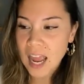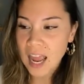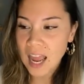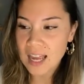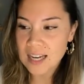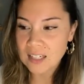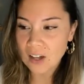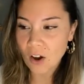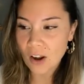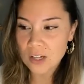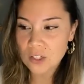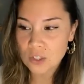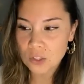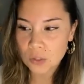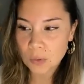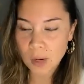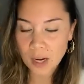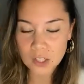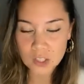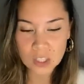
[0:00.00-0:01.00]
And I
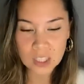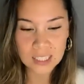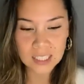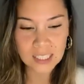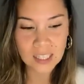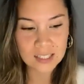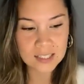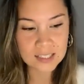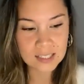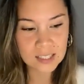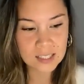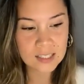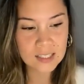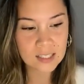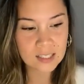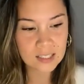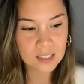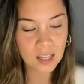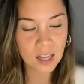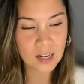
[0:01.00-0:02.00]
do actually, like, since
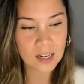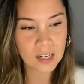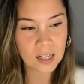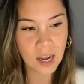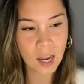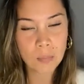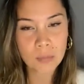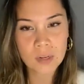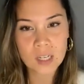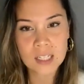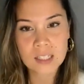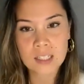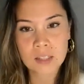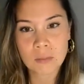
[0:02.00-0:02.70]
this started happening